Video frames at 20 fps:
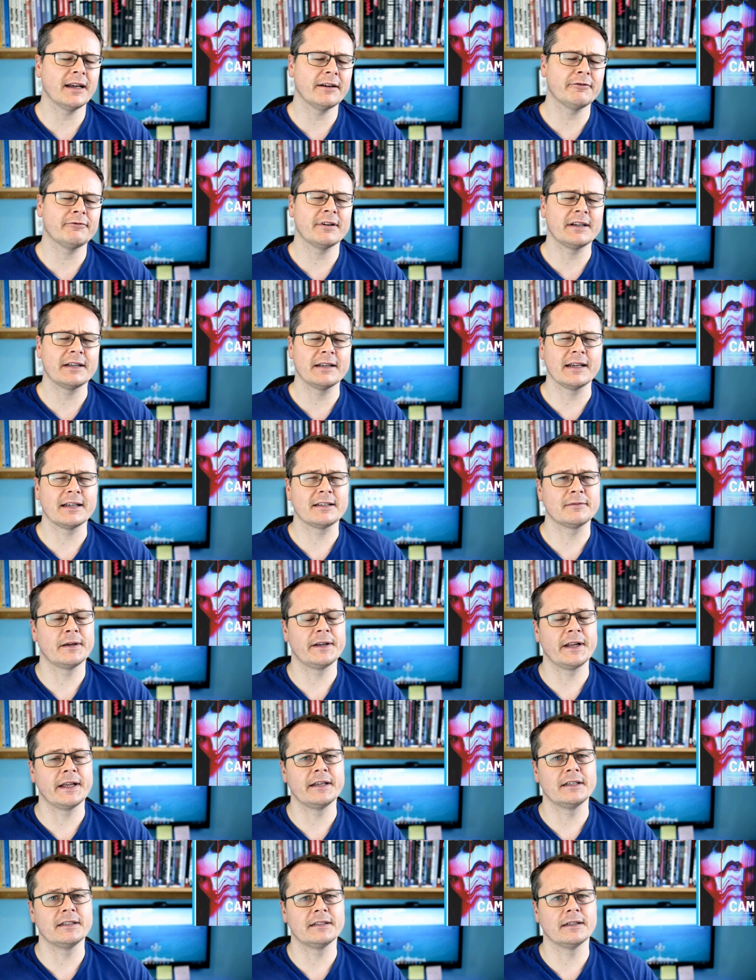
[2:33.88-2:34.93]
I have read an
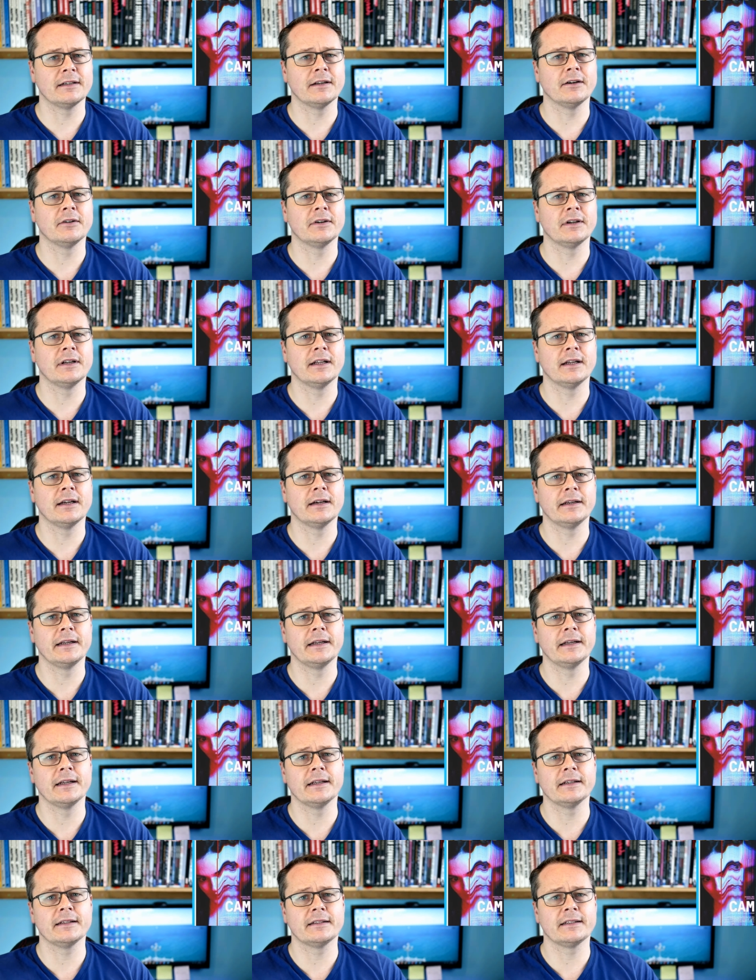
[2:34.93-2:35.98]
explanation
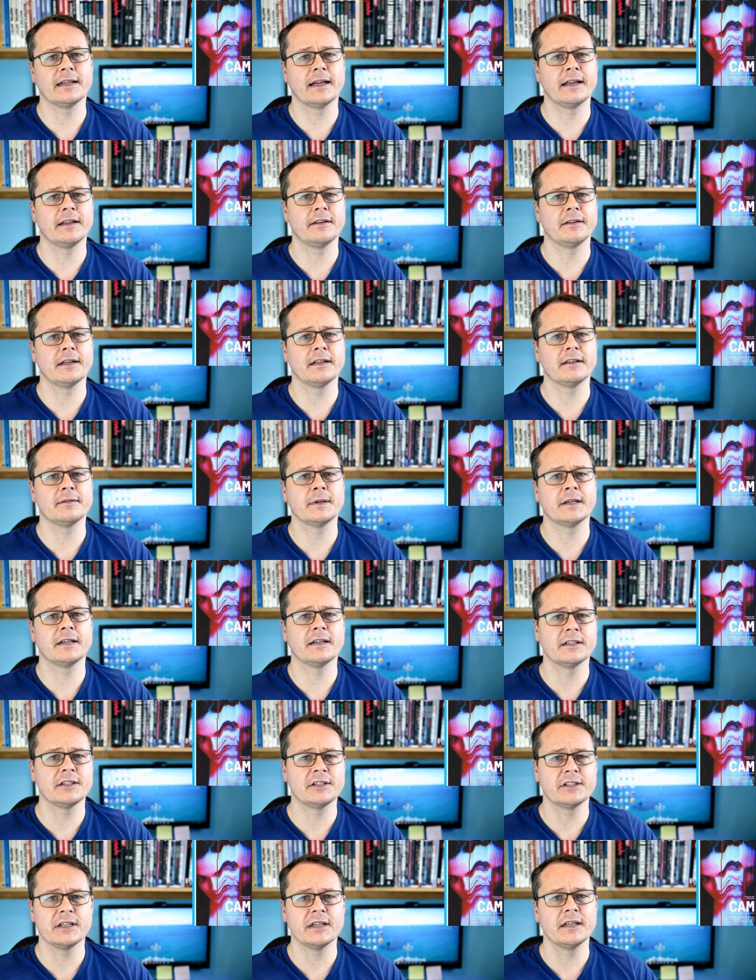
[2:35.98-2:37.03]
online saying that it's
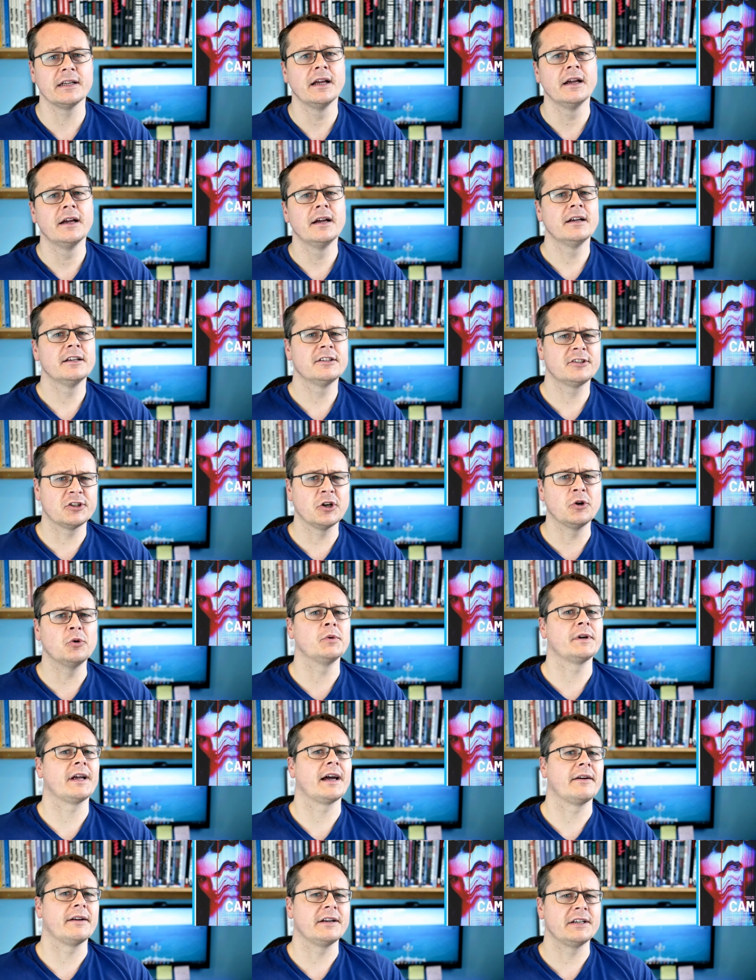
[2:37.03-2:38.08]
because she
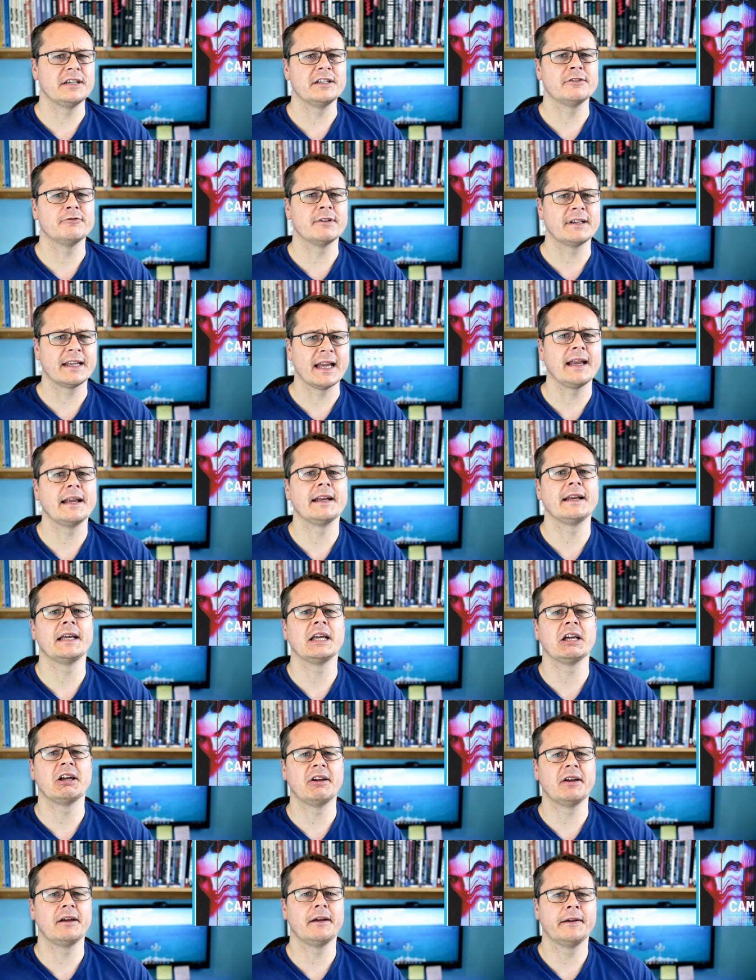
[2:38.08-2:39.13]
sold out and she's regaining
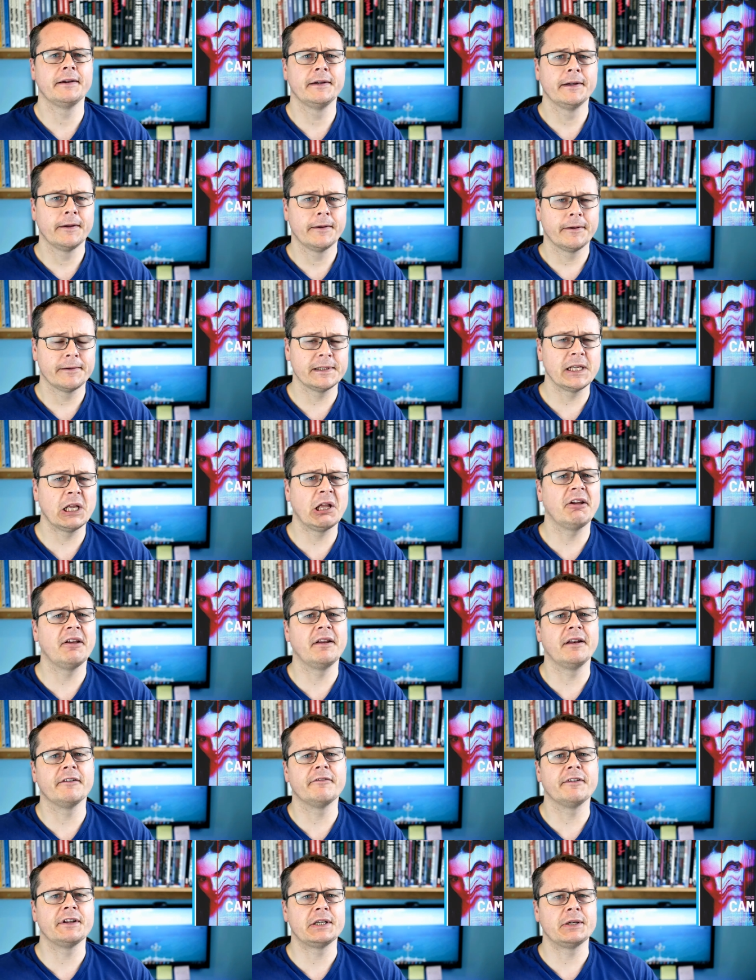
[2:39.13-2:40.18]
her
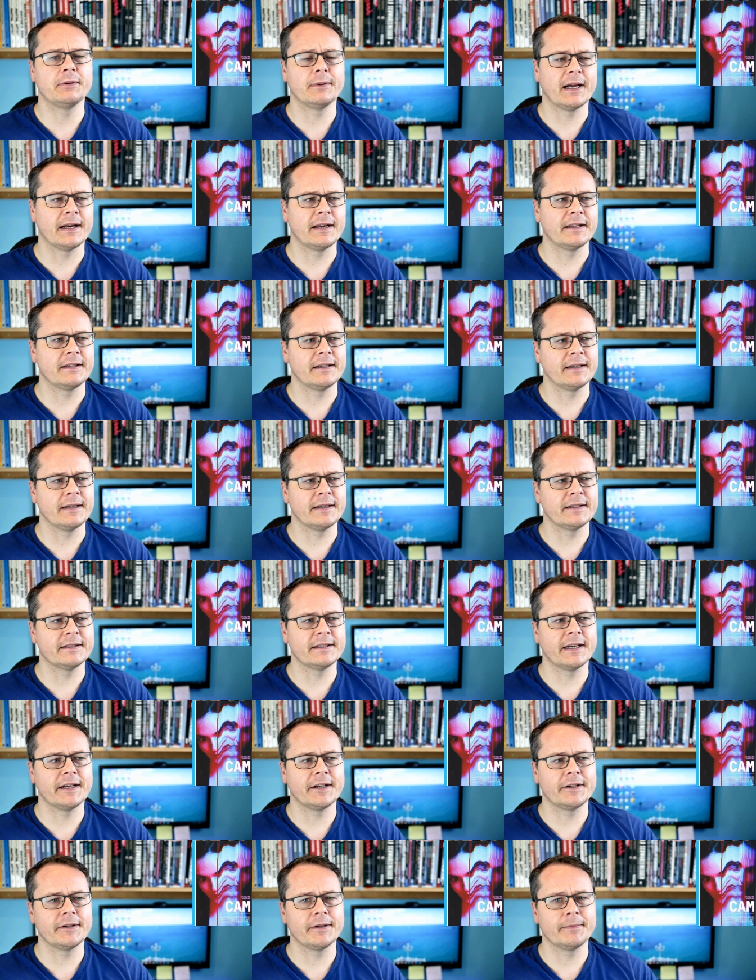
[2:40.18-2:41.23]
individuality,
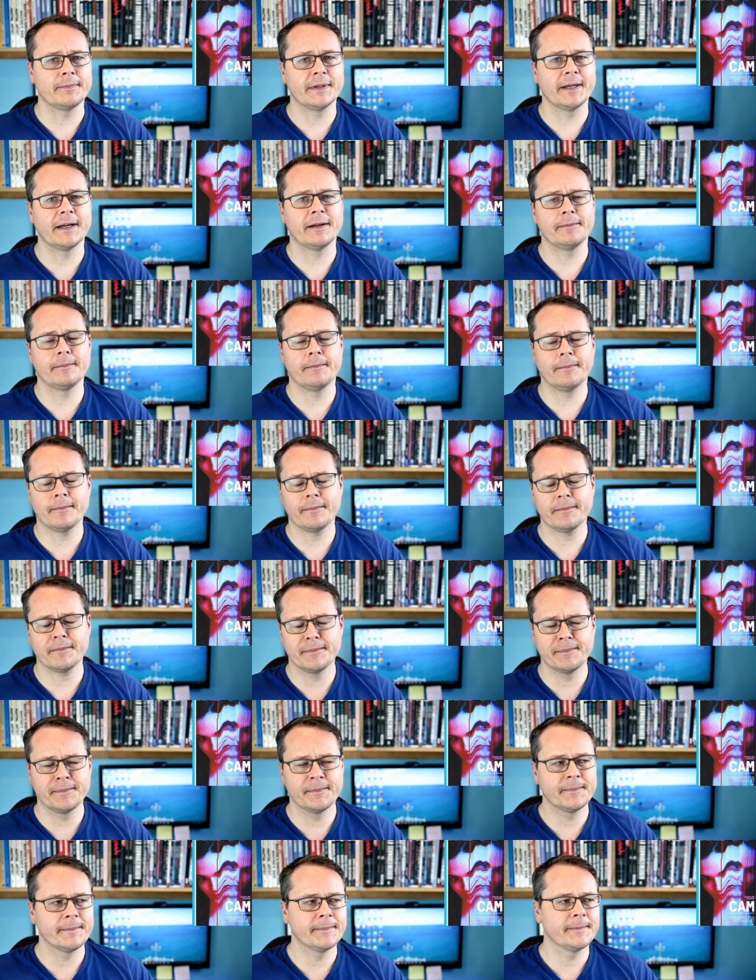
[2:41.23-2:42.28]
etc. But
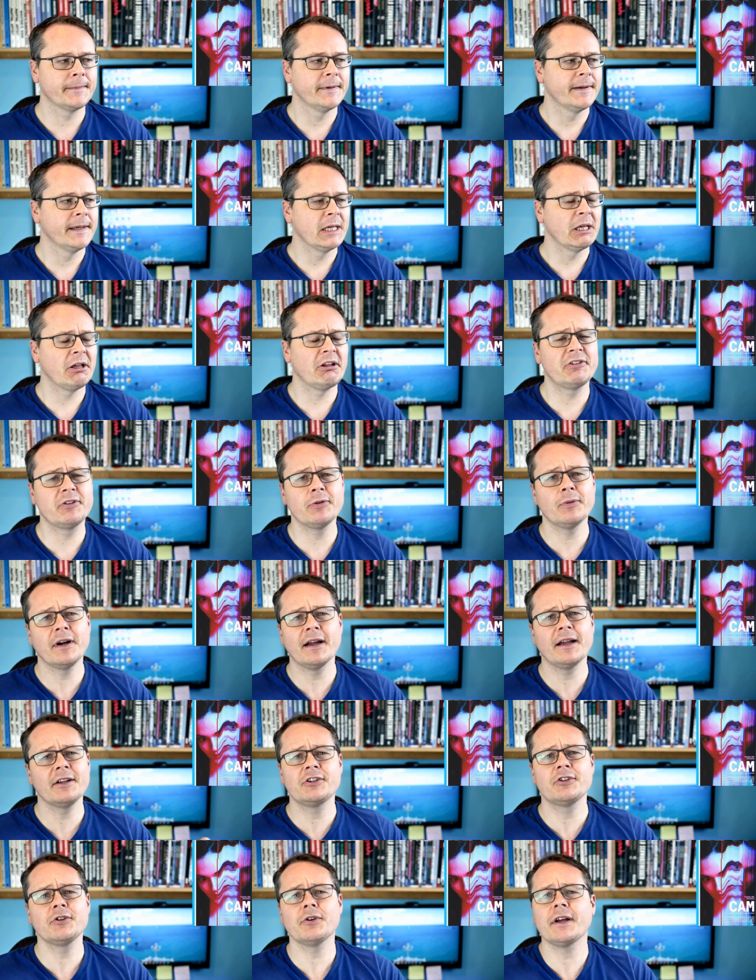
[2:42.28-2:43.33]
do
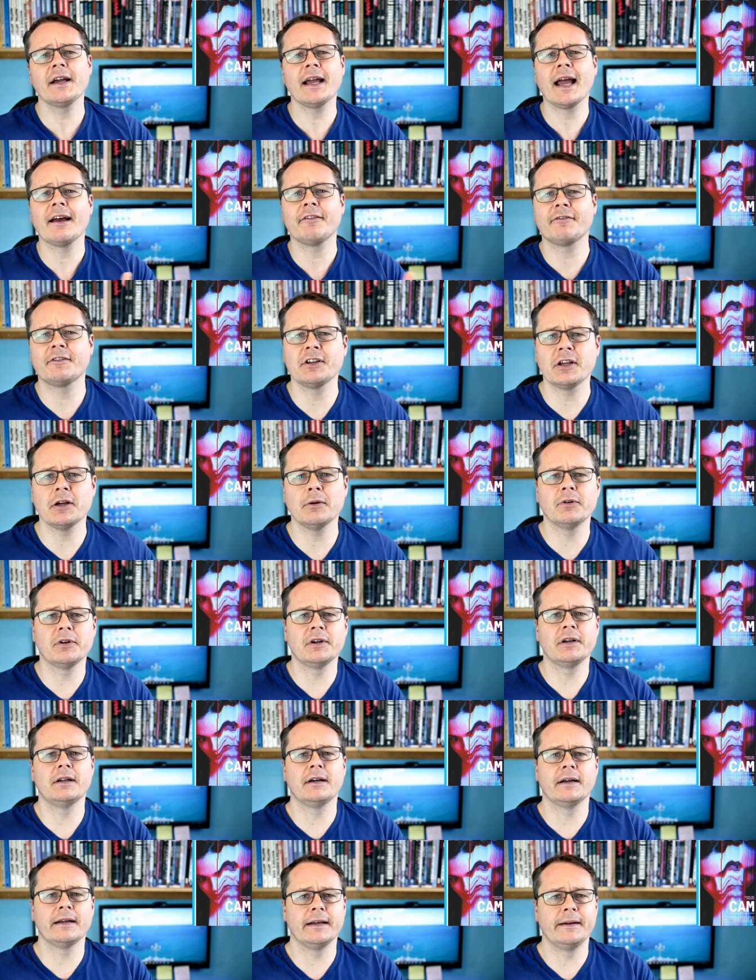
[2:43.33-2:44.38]
I should I have to go
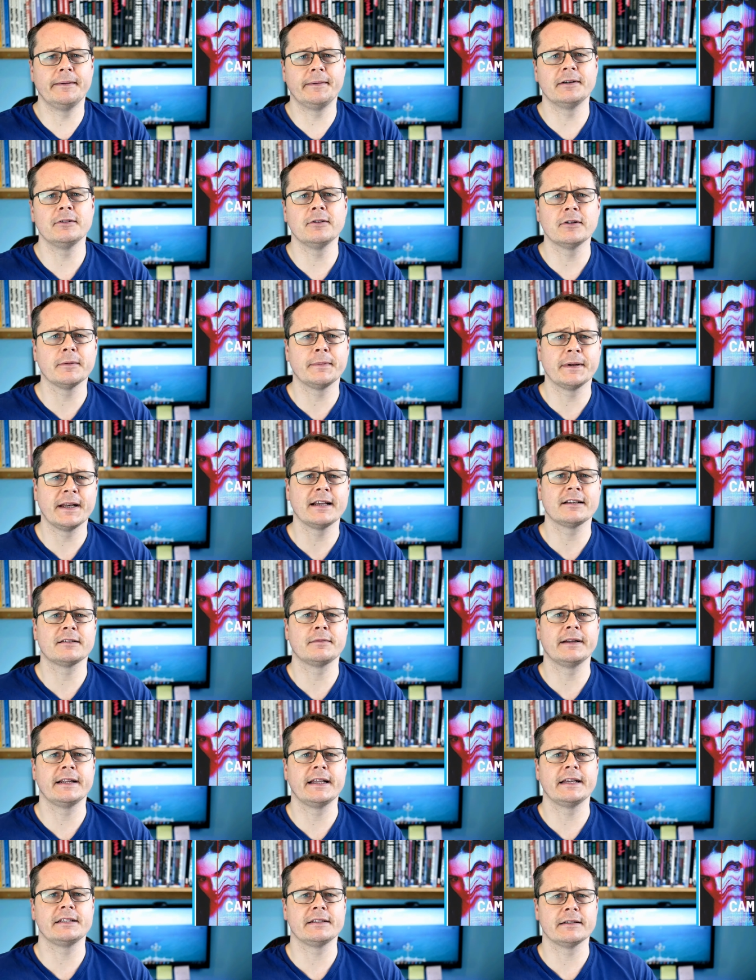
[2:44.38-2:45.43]
online and look up an
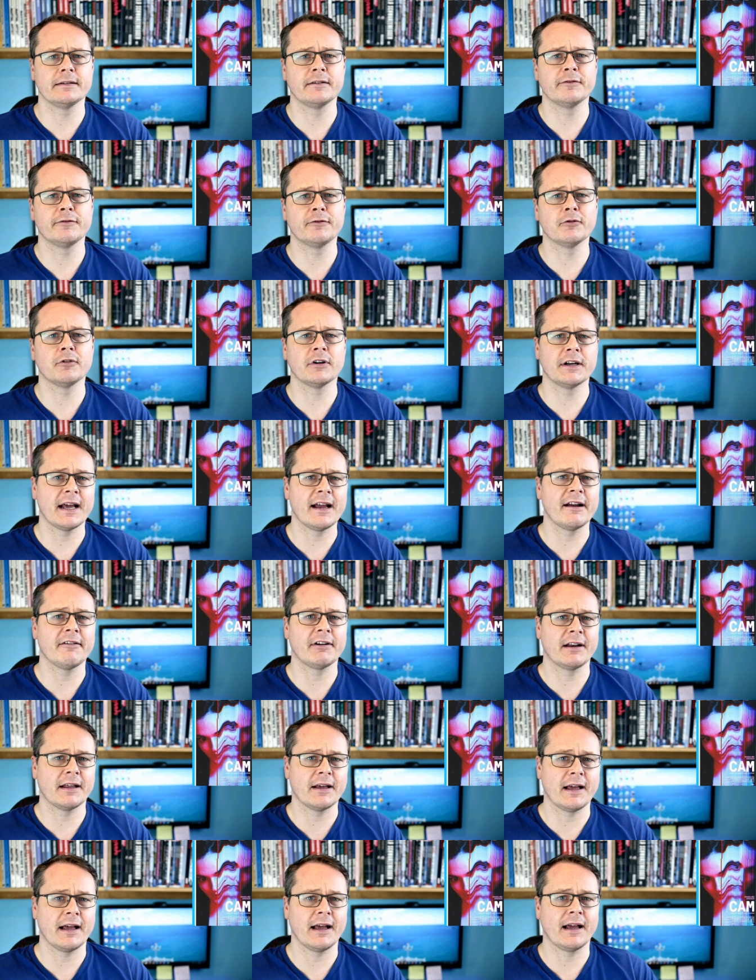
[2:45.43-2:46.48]
explanation for an hour
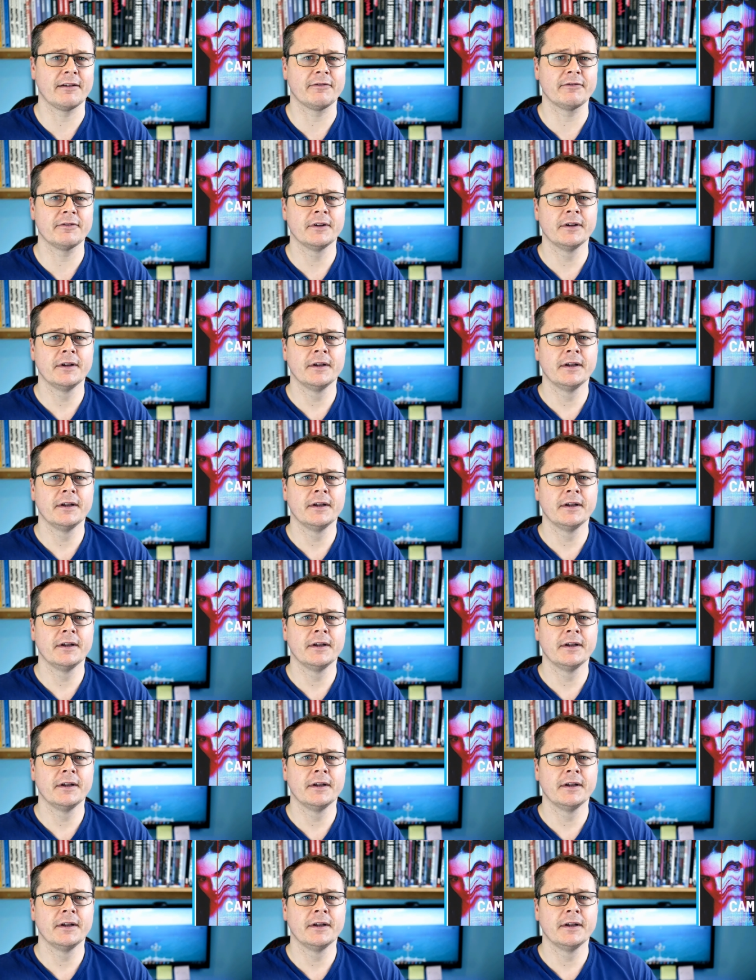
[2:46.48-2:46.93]
and a half